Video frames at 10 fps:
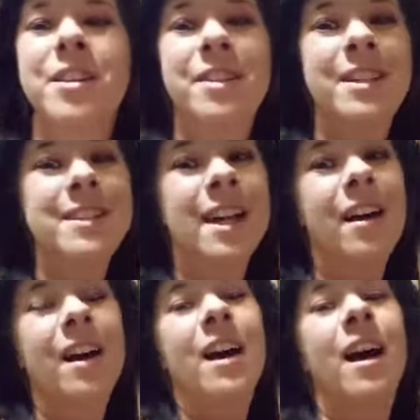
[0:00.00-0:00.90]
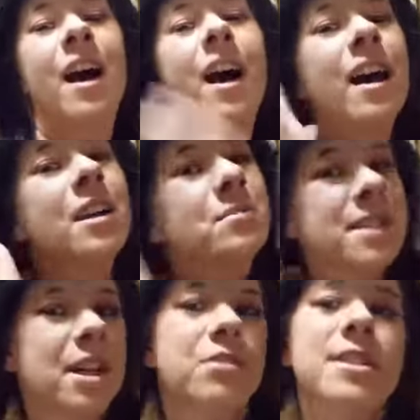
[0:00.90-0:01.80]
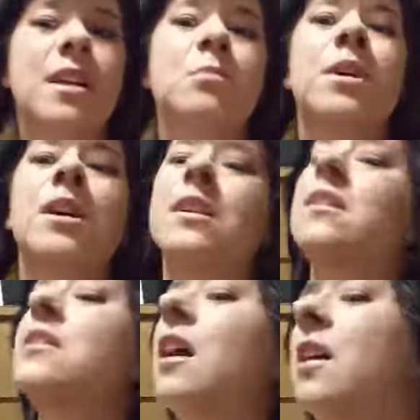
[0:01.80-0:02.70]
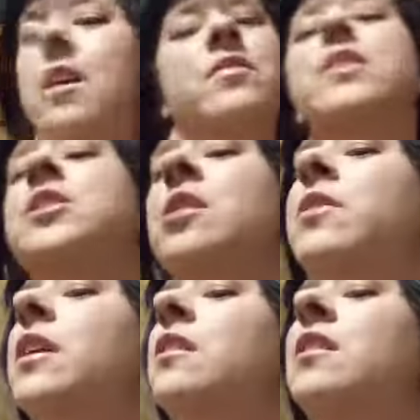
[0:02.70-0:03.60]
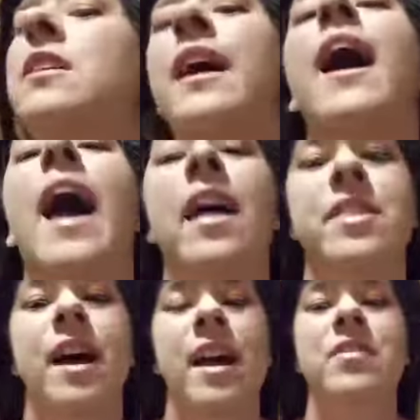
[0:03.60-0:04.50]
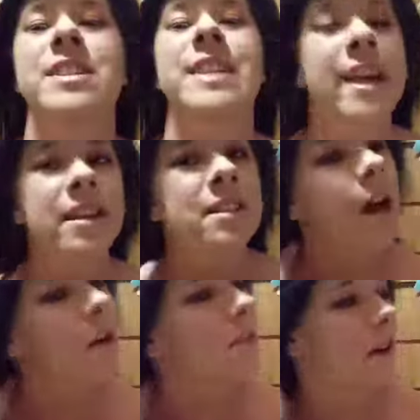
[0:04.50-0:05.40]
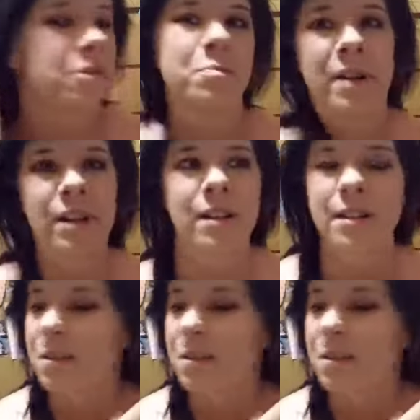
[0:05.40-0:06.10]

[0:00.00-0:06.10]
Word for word: You can tell I am so sunburned, not even joking. Look at that. I have a tank top of burn,